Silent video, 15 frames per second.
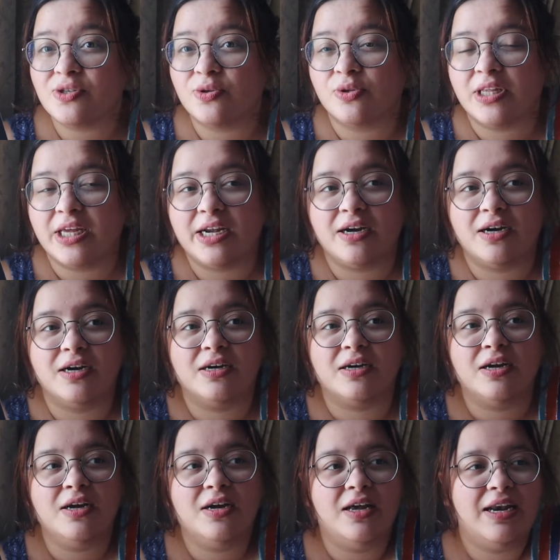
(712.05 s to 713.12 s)
So there are
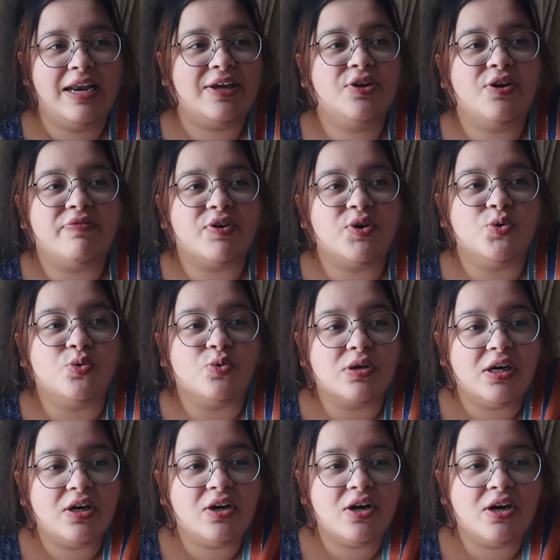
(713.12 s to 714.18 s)
like, you have to
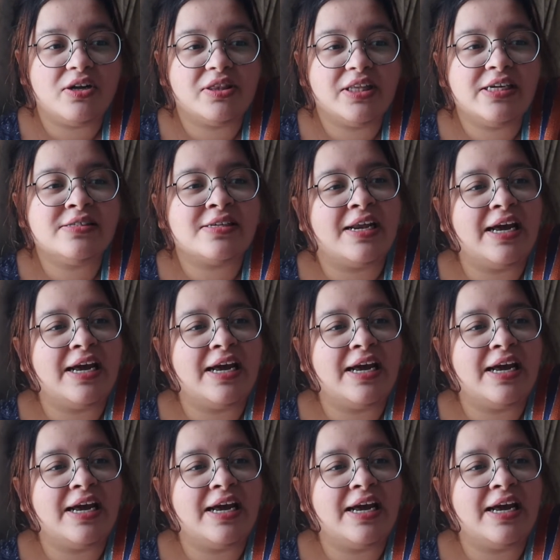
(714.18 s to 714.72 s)
Google a lot of things,